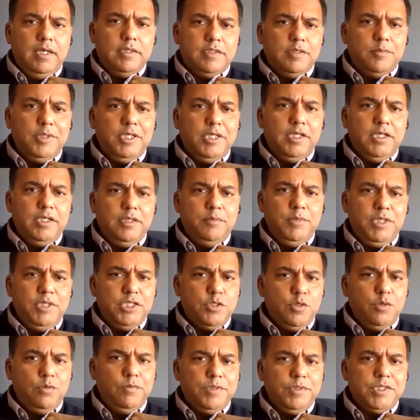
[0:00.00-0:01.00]
Similarly,
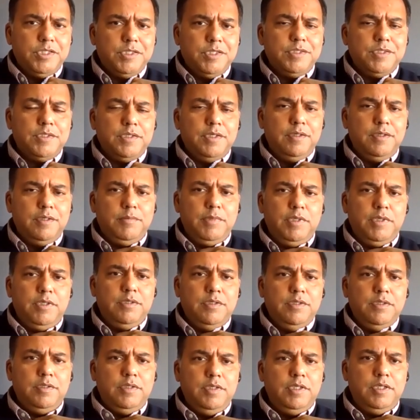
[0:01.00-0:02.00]
BeatO, which is um,
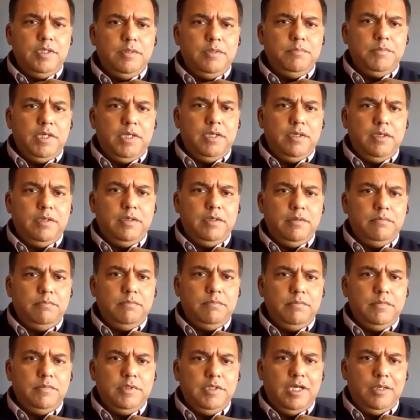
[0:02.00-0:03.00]
into the
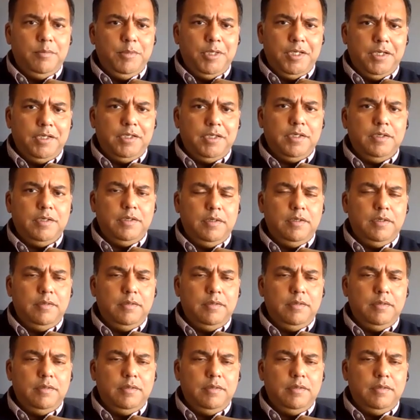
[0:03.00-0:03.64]
um, diabetic,